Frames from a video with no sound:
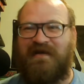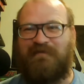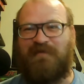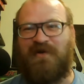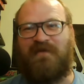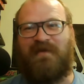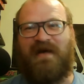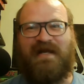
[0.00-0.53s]

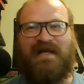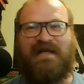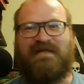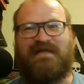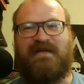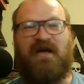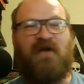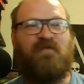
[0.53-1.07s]
put them at ease
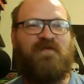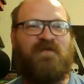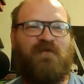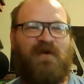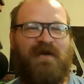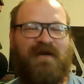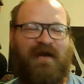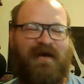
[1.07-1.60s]
and comfort and
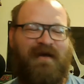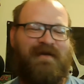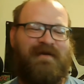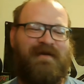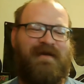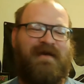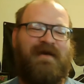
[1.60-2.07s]
whatnot. And